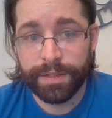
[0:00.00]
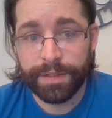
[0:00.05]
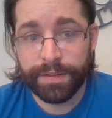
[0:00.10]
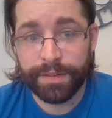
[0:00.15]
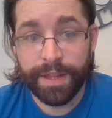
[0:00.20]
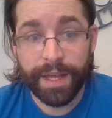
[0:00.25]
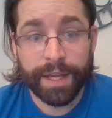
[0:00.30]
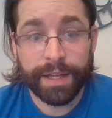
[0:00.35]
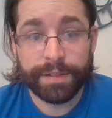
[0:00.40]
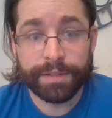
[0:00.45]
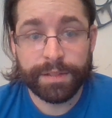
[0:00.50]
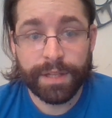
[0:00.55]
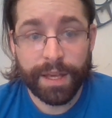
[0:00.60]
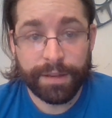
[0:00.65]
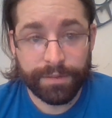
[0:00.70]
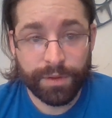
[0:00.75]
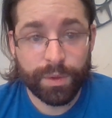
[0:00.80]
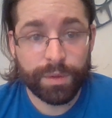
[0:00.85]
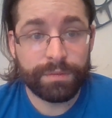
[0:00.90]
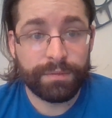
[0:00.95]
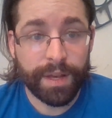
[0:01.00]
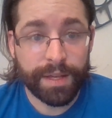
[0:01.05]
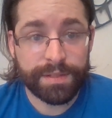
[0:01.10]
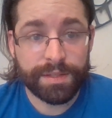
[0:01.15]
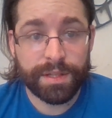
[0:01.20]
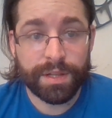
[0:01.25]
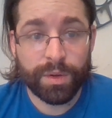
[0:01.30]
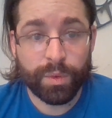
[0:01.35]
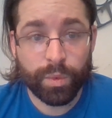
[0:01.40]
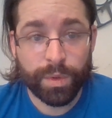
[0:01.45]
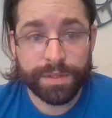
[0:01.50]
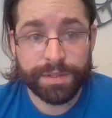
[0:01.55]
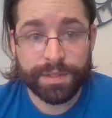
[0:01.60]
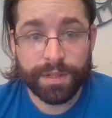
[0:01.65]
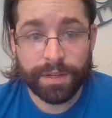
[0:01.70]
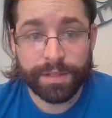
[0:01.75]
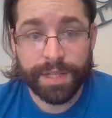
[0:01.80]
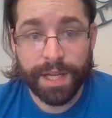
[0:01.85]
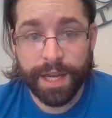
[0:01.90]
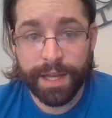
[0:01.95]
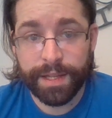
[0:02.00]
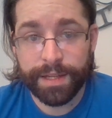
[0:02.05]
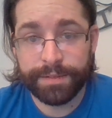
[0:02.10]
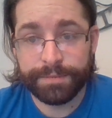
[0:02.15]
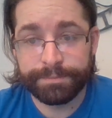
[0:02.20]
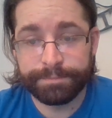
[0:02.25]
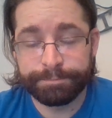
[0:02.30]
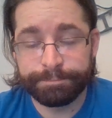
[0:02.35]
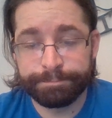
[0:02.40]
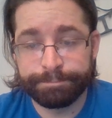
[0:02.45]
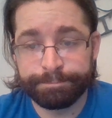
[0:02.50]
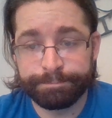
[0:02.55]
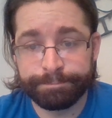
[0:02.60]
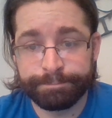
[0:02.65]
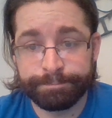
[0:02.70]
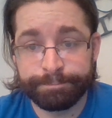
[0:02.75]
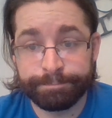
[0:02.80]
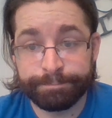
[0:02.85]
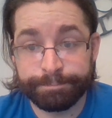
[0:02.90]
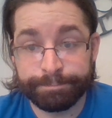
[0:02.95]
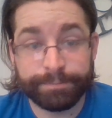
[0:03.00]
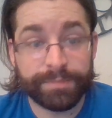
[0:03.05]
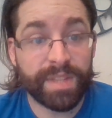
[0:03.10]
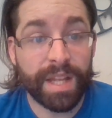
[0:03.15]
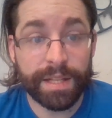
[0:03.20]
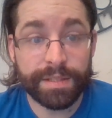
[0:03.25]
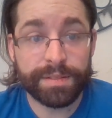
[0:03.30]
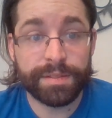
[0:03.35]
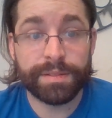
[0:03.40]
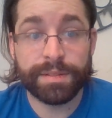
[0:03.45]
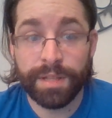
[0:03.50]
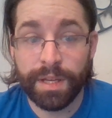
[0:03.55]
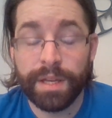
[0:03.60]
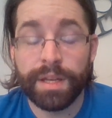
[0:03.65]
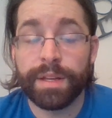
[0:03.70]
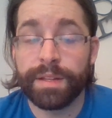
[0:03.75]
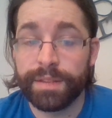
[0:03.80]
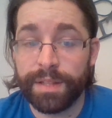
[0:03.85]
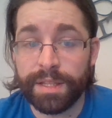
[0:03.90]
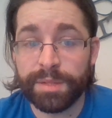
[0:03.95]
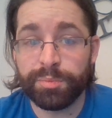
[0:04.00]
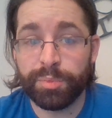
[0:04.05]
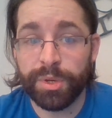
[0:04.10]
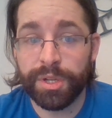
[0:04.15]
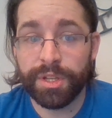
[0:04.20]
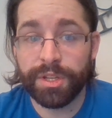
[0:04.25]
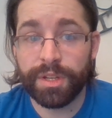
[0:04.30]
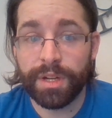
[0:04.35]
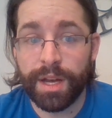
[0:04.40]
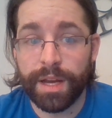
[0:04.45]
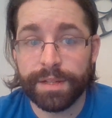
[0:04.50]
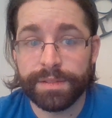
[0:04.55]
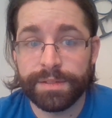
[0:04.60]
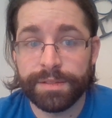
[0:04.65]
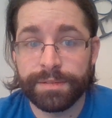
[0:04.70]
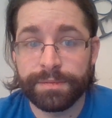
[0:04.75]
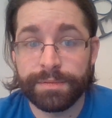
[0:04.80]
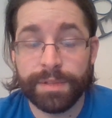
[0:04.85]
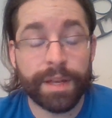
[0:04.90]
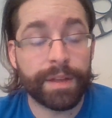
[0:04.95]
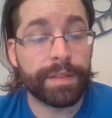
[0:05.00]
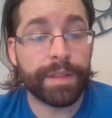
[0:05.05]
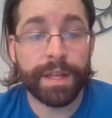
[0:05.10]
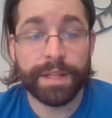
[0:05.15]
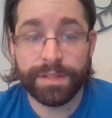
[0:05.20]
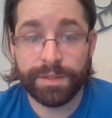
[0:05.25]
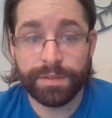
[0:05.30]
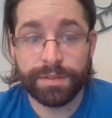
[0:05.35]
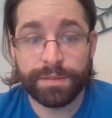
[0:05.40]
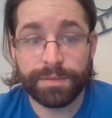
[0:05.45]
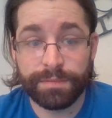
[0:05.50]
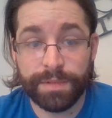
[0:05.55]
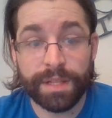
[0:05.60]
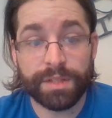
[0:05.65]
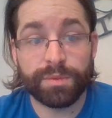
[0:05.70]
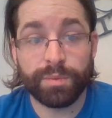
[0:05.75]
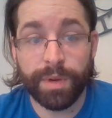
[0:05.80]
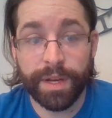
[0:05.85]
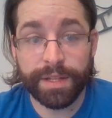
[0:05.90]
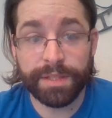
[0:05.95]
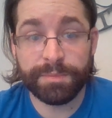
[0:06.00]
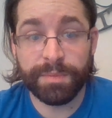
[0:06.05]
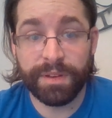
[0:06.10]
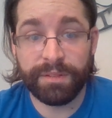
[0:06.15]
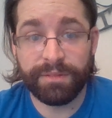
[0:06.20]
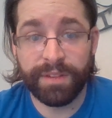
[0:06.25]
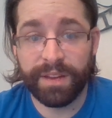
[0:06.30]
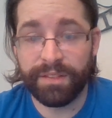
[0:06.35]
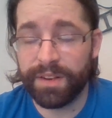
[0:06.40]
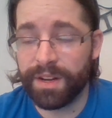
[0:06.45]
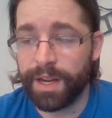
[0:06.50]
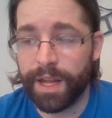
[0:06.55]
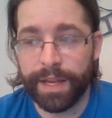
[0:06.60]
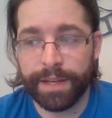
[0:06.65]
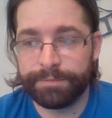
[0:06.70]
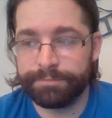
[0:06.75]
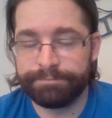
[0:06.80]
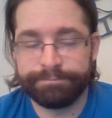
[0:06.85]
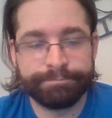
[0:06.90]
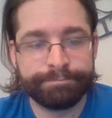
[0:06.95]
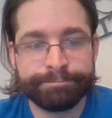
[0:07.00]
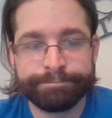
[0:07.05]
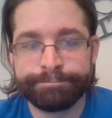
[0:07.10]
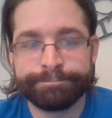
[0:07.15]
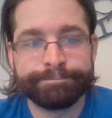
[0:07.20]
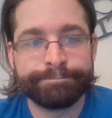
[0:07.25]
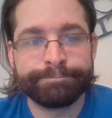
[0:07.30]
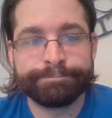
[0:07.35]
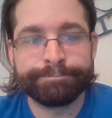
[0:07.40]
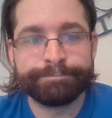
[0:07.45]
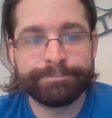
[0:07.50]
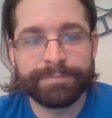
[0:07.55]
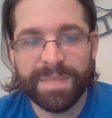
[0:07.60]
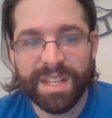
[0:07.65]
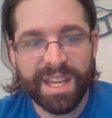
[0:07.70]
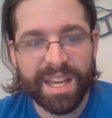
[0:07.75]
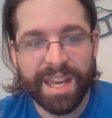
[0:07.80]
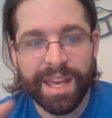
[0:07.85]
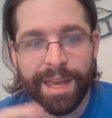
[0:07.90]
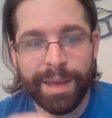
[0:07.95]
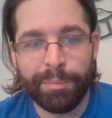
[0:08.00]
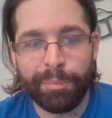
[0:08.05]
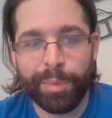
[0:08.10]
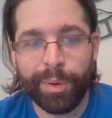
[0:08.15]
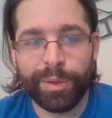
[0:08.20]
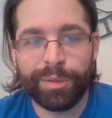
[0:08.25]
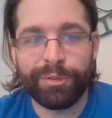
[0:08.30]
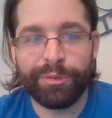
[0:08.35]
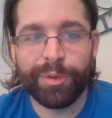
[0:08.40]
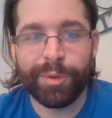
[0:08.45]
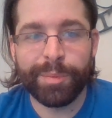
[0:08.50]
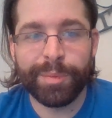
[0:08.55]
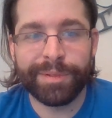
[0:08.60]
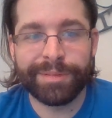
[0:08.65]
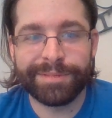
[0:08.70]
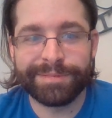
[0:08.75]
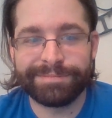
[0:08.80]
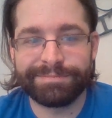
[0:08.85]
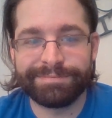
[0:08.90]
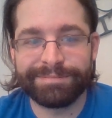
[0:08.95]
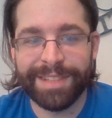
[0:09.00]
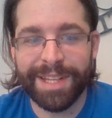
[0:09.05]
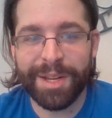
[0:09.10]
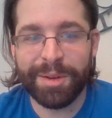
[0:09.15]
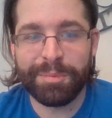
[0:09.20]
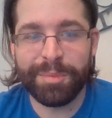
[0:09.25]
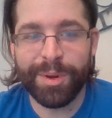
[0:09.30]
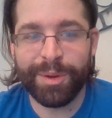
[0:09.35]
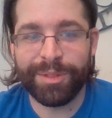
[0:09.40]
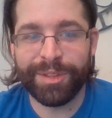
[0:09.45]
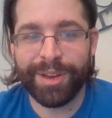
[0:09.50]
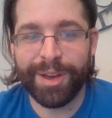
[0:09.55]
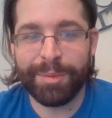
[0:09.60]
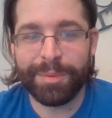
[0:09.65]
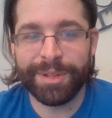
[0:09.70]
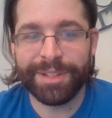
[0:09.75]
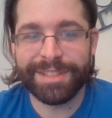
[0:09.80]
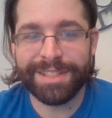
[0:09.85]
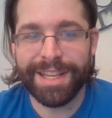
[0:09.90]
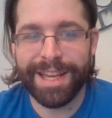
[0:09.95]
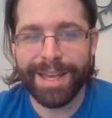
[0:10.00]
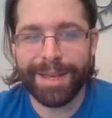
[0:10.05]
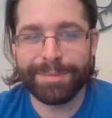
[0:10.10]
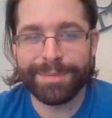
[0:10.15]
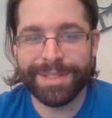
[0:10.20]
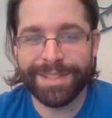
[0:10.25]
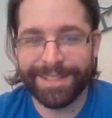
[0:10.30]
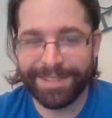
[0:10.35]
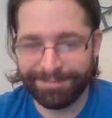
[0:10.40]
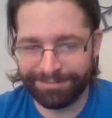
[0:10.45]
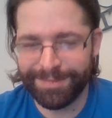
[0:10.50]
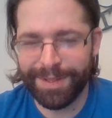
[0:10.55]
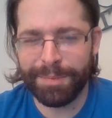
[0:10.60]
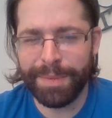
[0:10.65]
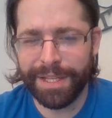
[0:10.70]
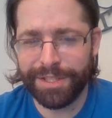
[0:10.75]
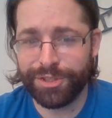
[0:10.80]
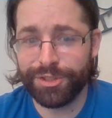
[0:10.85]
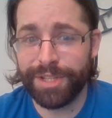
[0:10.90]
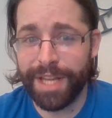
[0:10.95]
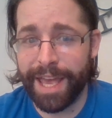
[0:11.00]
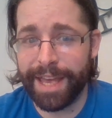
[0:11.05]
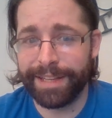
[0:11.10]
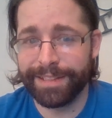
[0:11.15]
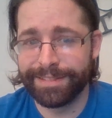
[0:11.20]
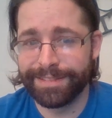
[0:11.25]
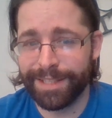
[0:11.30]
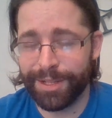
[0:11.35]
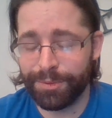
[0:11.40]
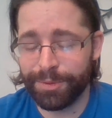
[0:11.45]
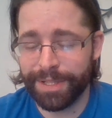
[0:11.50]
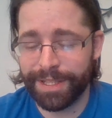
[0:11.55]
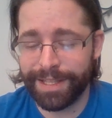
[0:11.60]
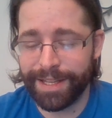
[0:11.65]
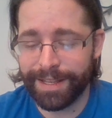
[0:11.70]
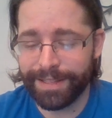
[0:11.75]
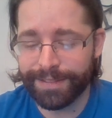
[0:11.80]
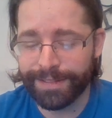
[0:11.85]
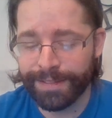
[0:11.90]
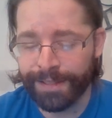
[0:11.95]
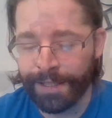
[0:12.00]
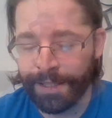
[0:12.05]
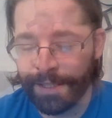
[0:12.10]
than if you invested in a 1-star talent. That's pretty good odds, and that's why it's my favorite. I hit both of them, get them both a couple of times. It makes your day. It really does.